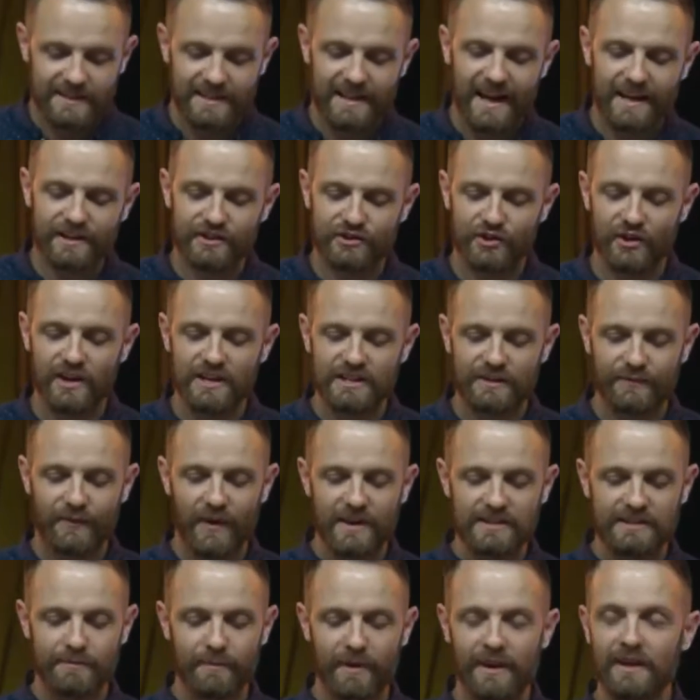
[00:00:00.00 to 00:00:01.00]
See, that tree has
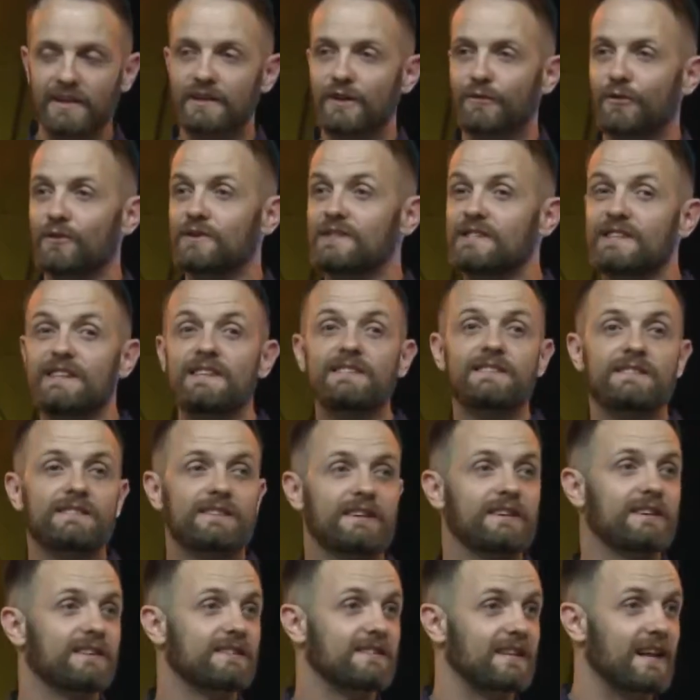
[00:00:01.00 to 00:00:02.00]
faced many different
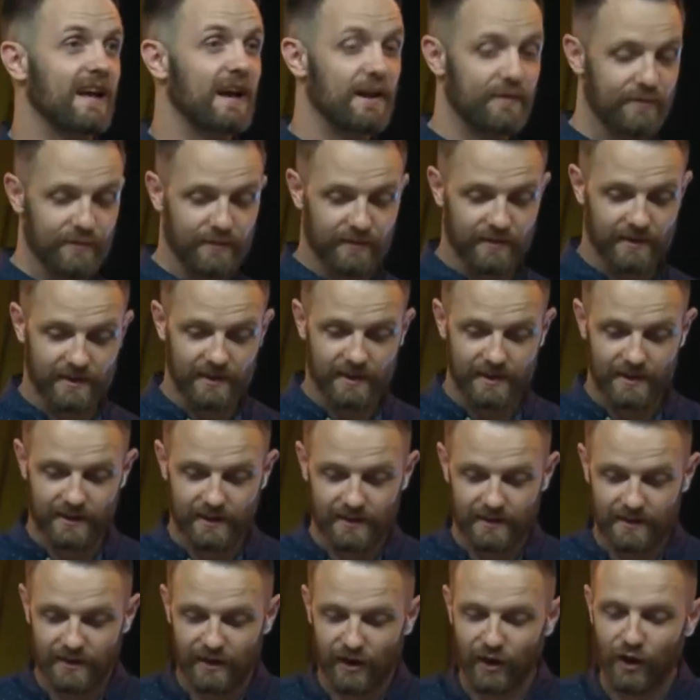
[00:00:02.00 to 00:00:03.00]
seasons in its life.
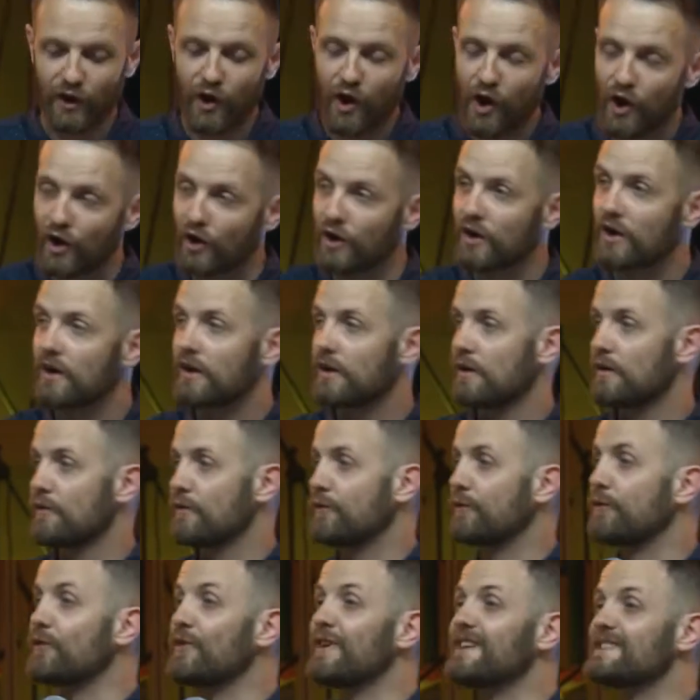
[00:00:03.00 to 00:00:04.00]
Long,
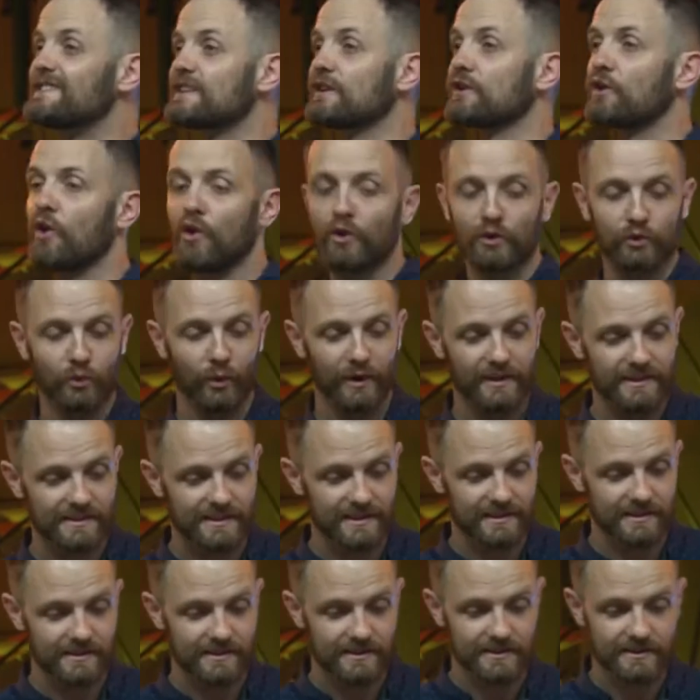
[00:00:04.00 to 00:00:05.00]
freezing cold
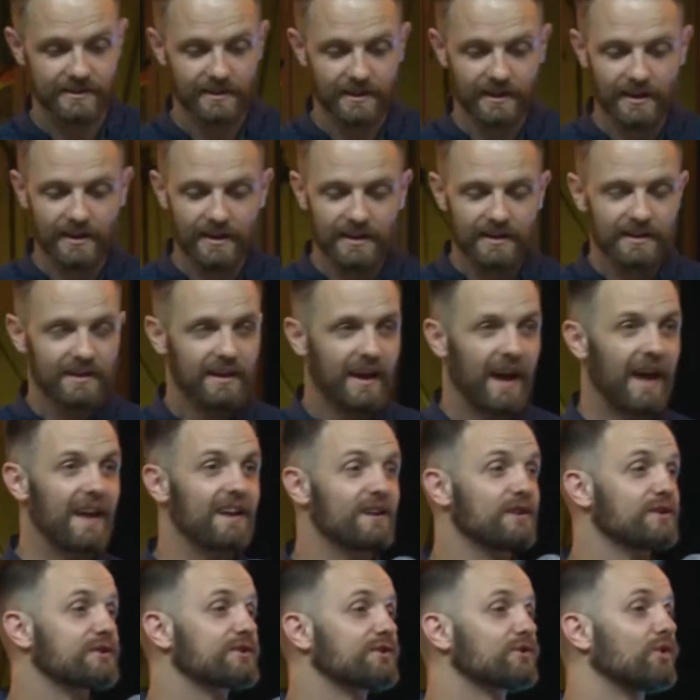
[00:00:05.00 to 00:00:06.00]
winters,
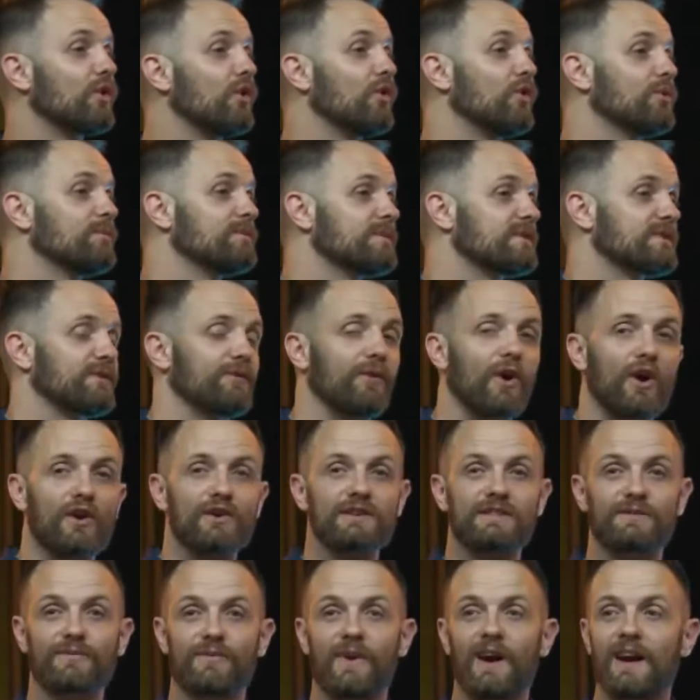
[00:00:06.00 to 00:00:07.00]
hailstorms,
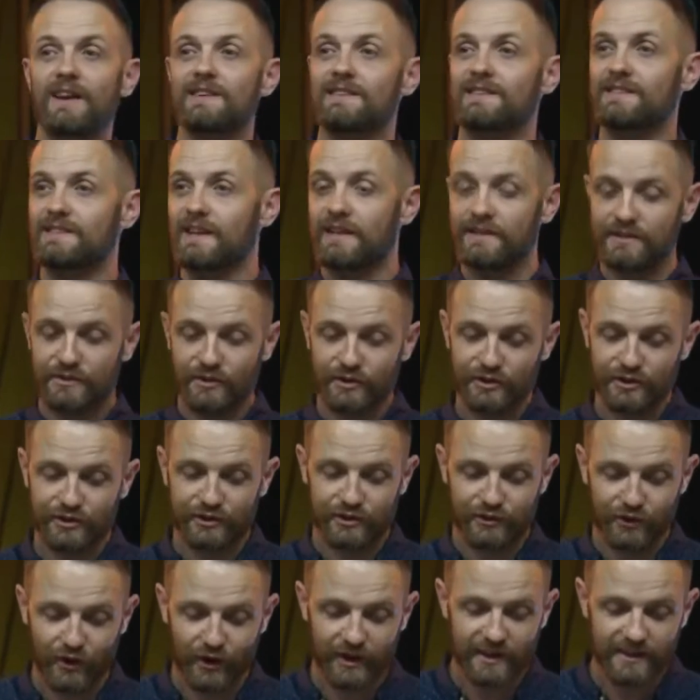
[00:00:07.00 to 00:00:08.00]
forest fires sent to
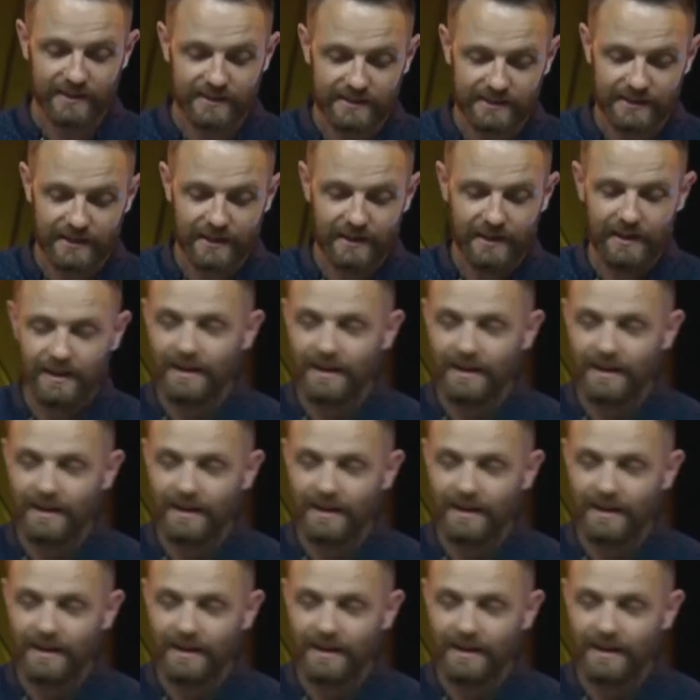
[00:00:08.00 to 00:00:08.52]
destroy it,